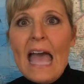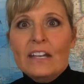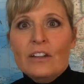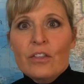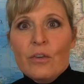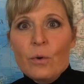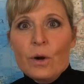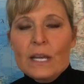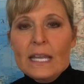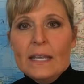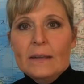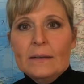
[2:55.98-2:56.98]
and
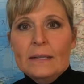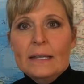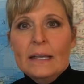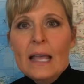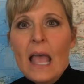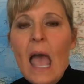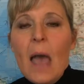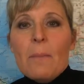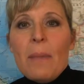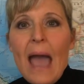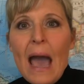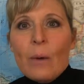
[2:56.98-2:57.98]
authority.
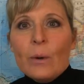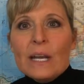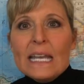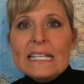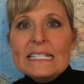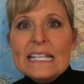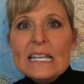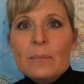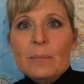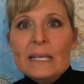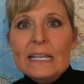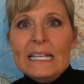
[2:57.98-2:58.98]
Power is the
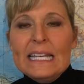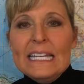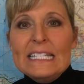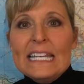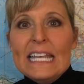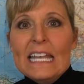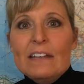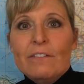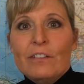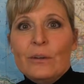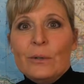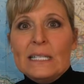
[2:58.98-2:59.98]
ability to
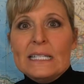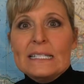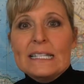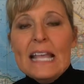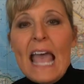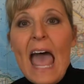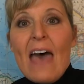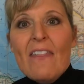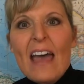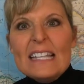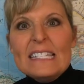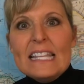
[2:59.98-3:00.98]
influence,
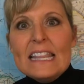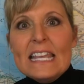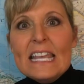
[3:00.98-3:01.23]
and that's the